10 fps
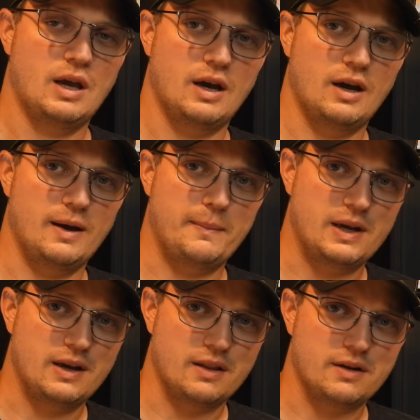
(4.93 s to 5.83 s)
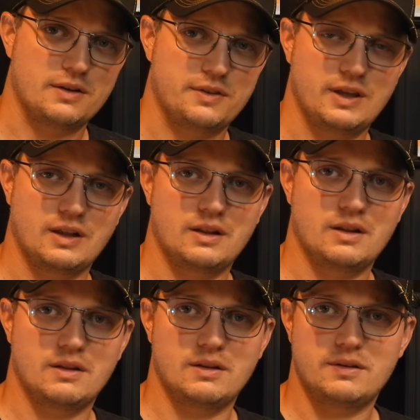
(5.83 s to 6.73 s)
another
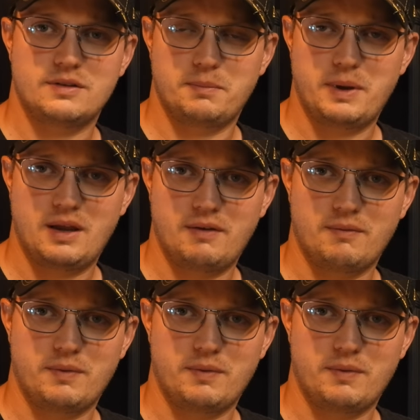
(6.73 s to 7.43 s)
thing to pay